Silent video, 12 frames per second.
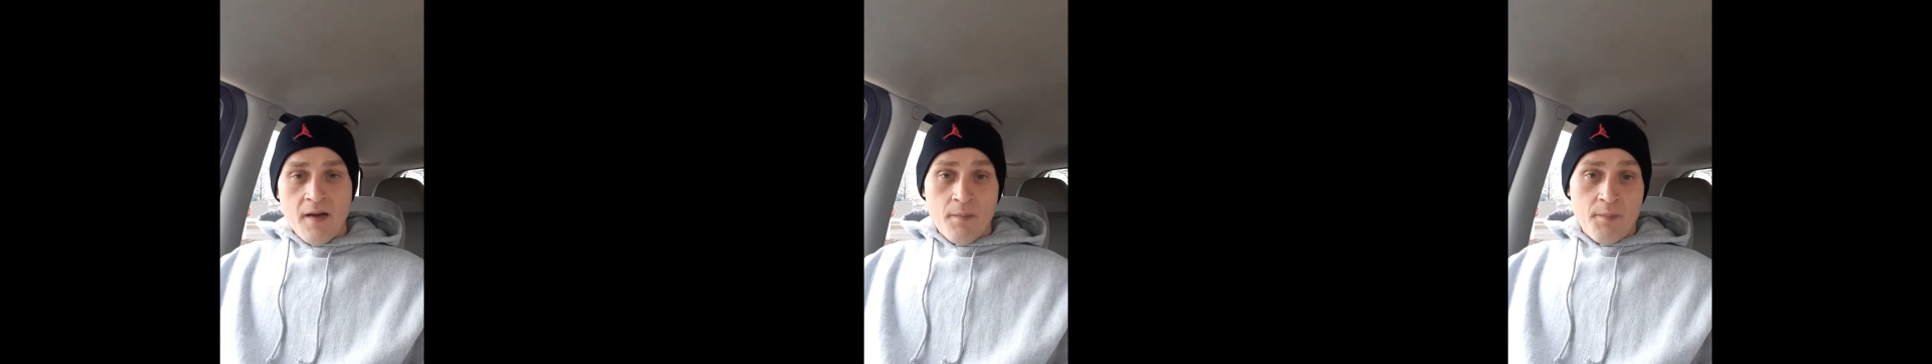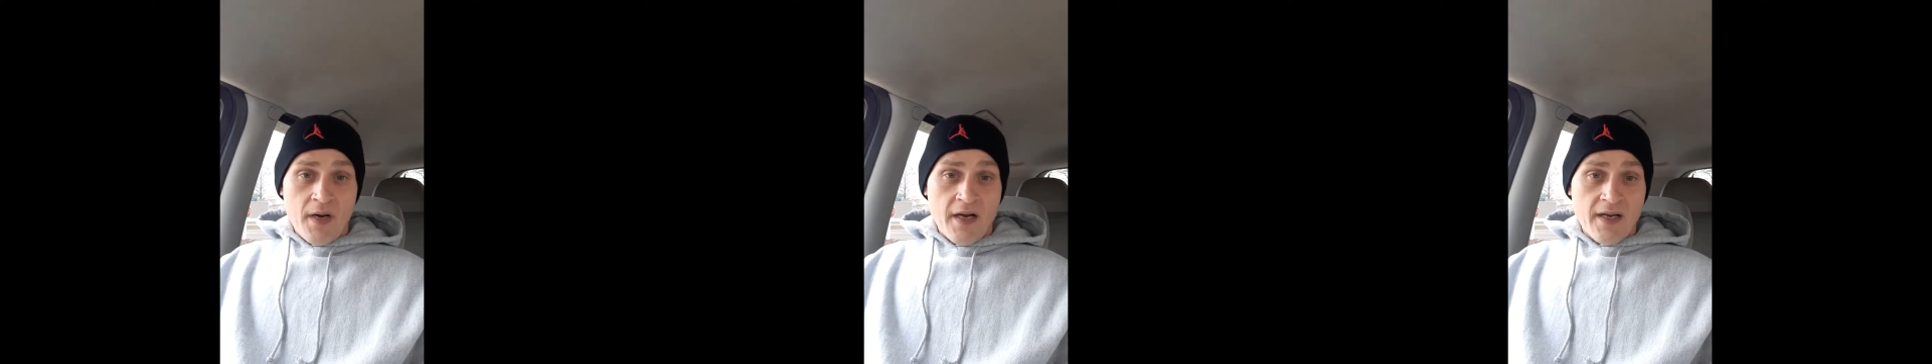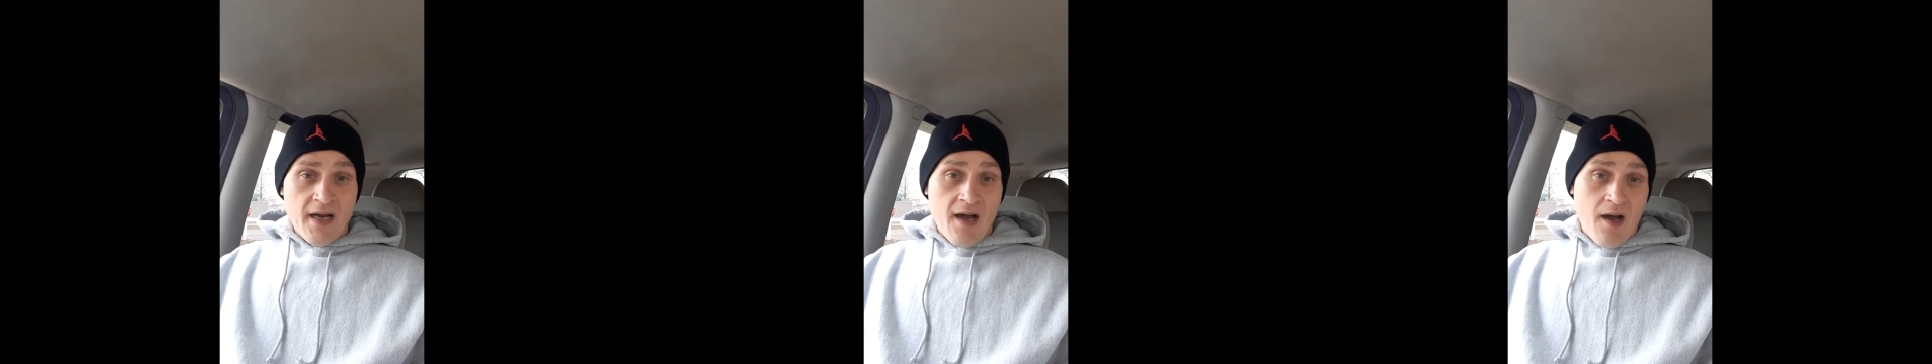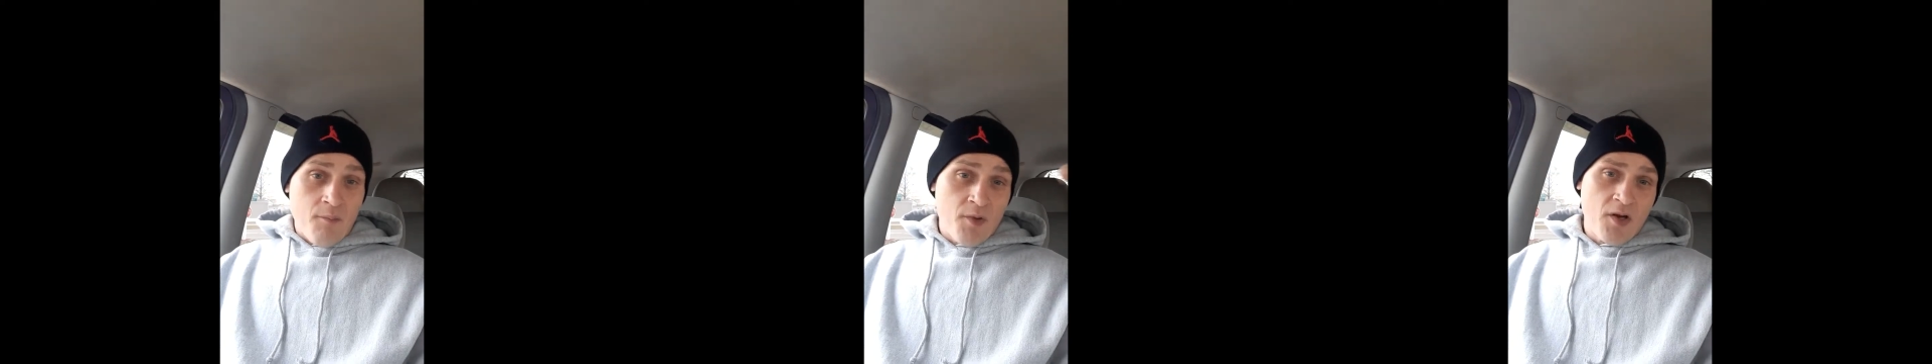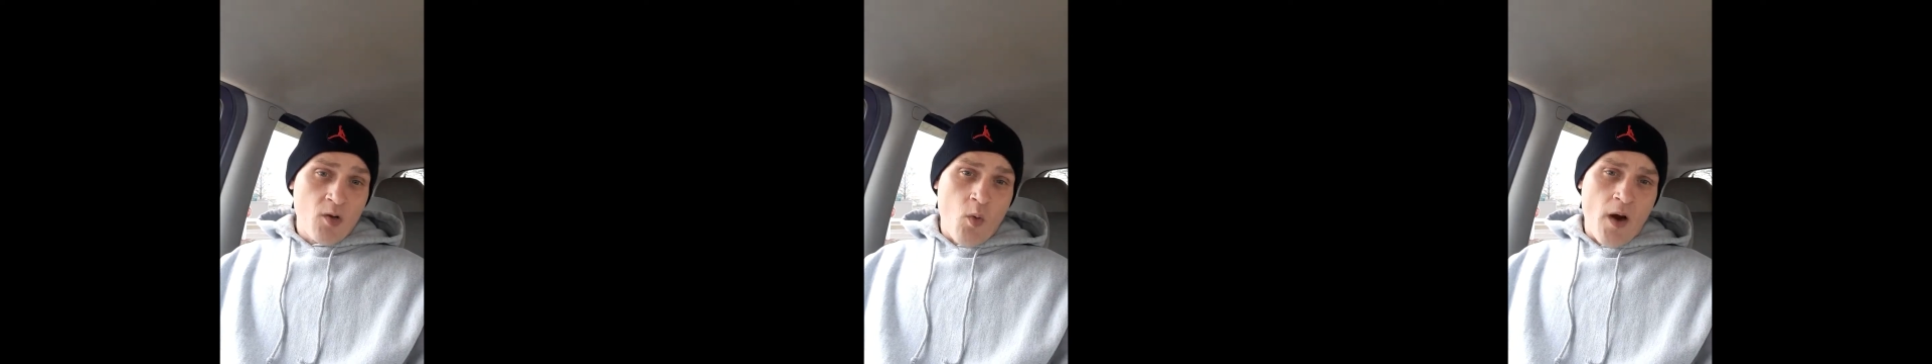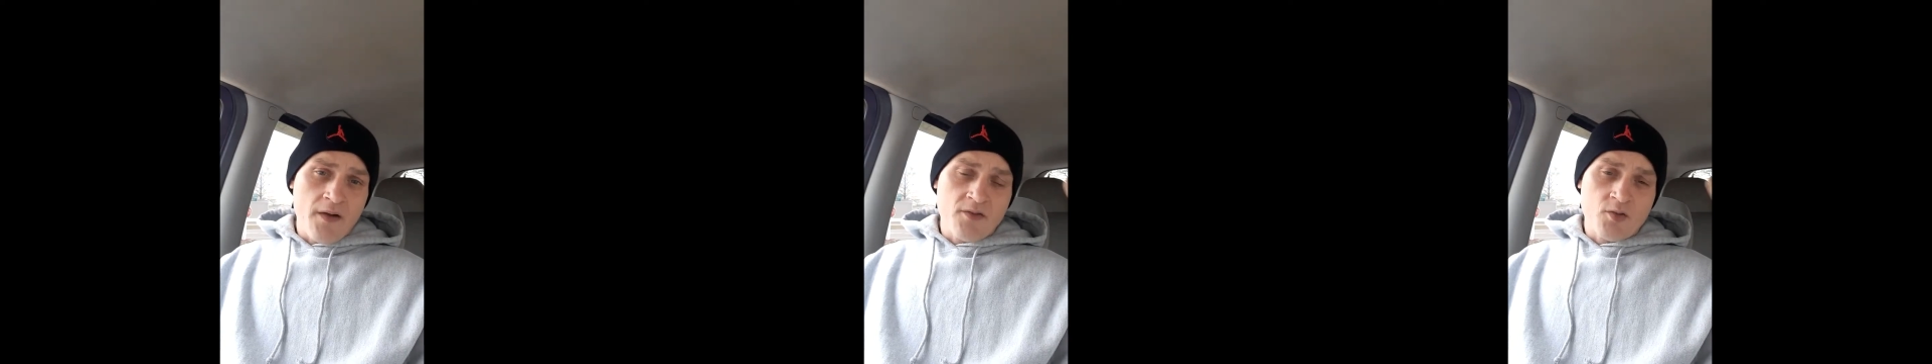But I'm going to
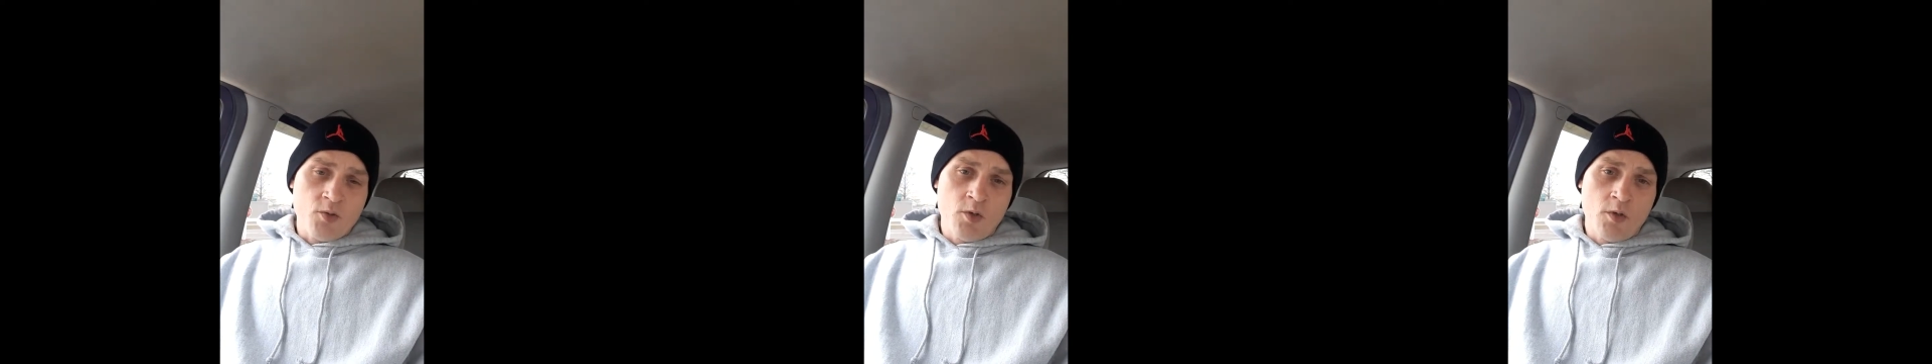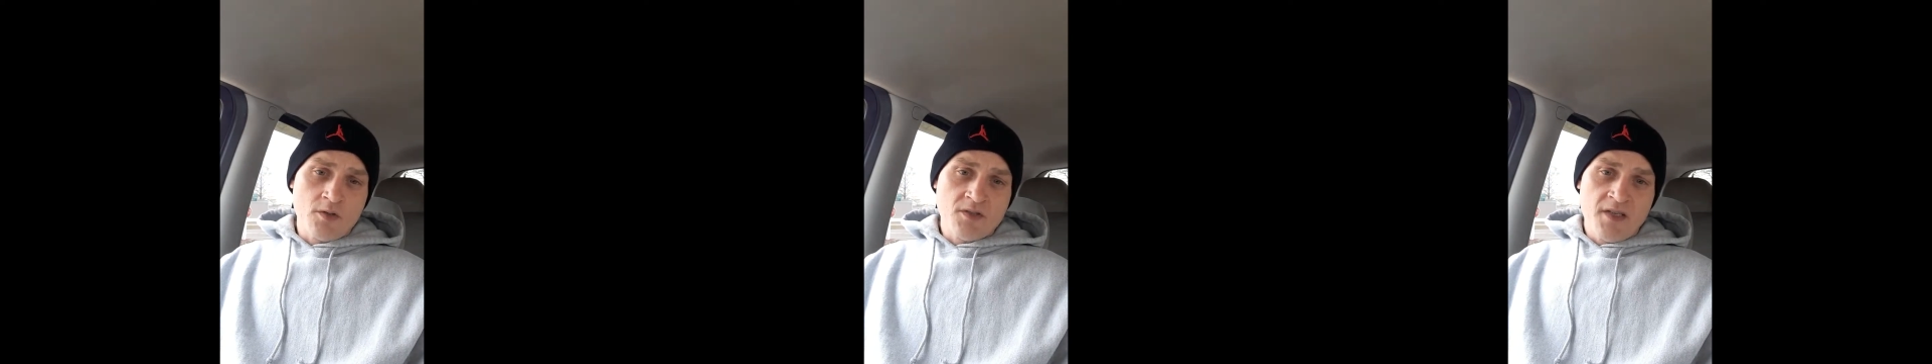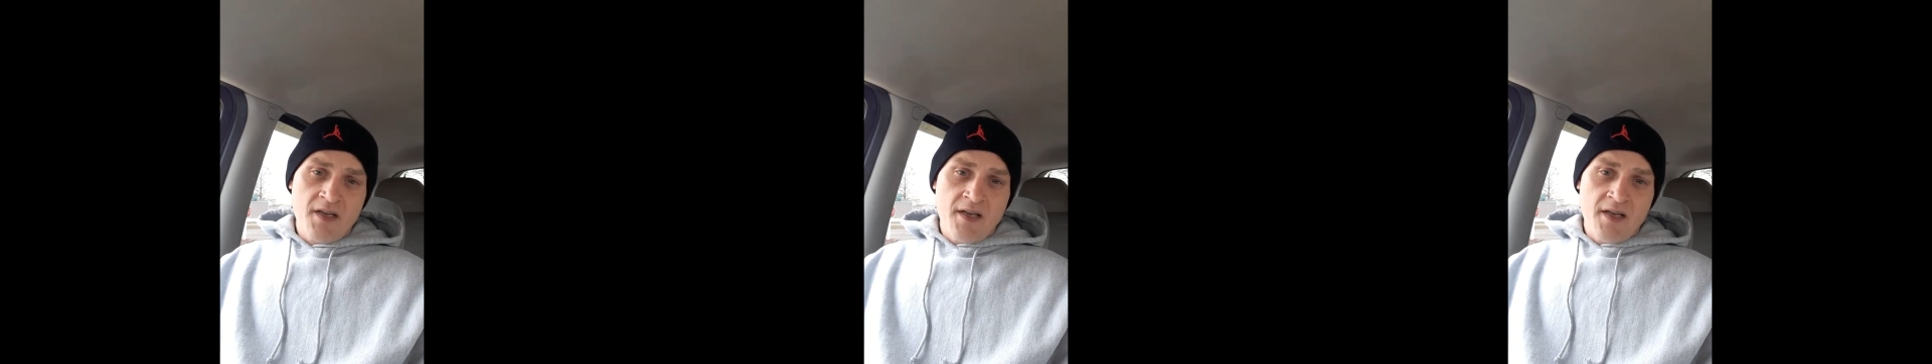acquire the tools,